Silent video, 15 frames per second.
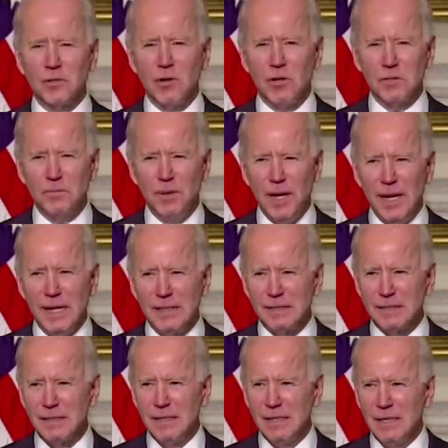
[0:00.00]
cross
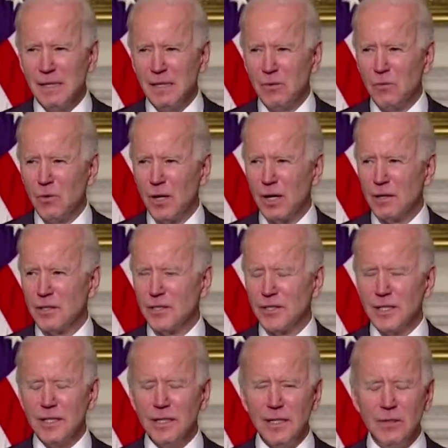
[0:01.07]
paths, where
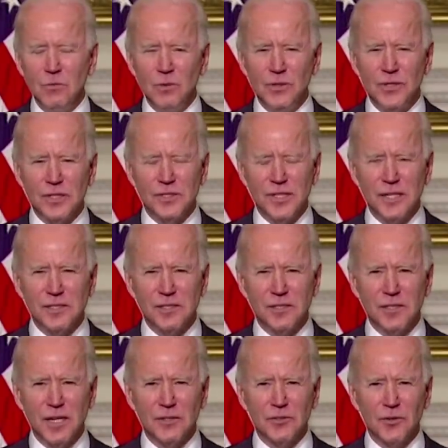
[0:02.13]
dealing with this
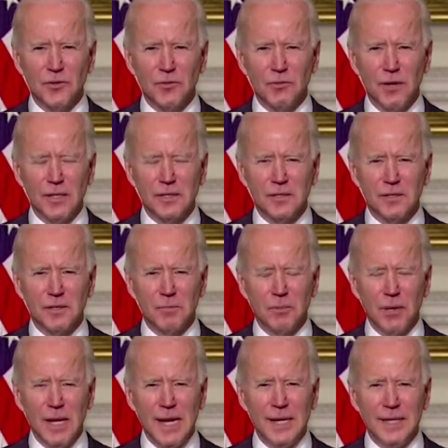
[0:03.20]
existential threat to the
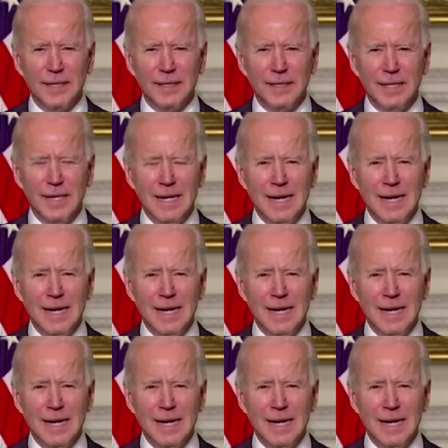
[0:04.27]
planet